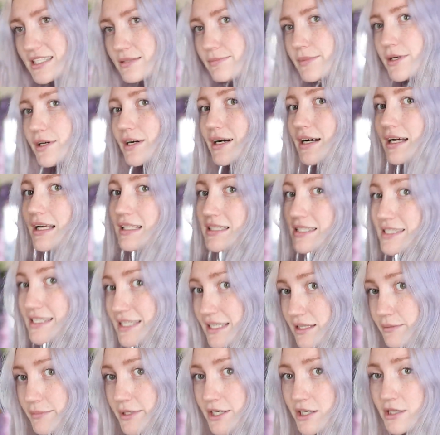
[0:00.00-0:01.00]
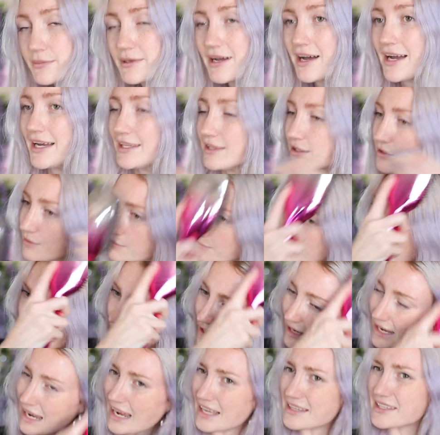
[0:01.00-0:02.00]
this mirror and see the mirror behind them
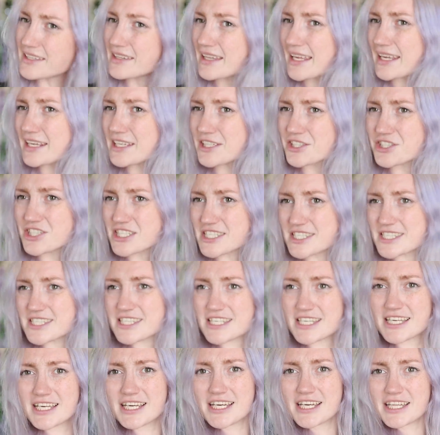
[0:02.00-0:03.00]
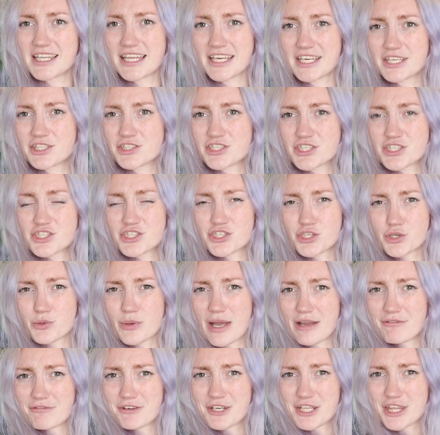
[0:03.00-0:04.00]
and then they can just they can just
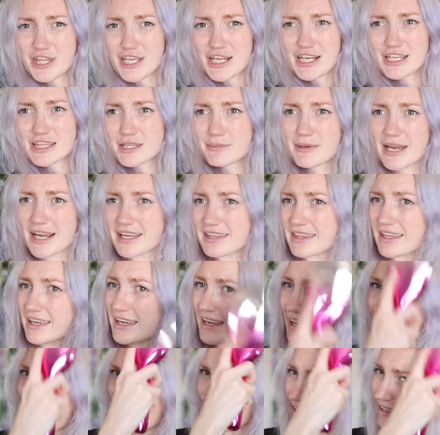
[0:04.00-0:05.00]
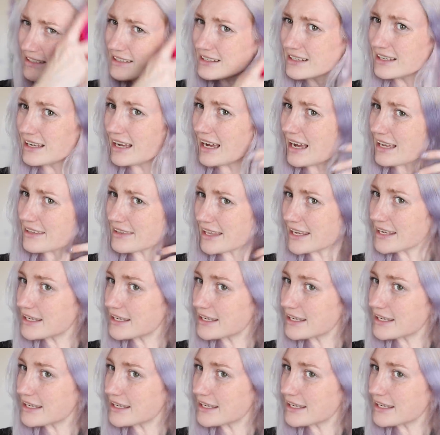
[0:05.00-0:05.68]
do everything at the back of their head and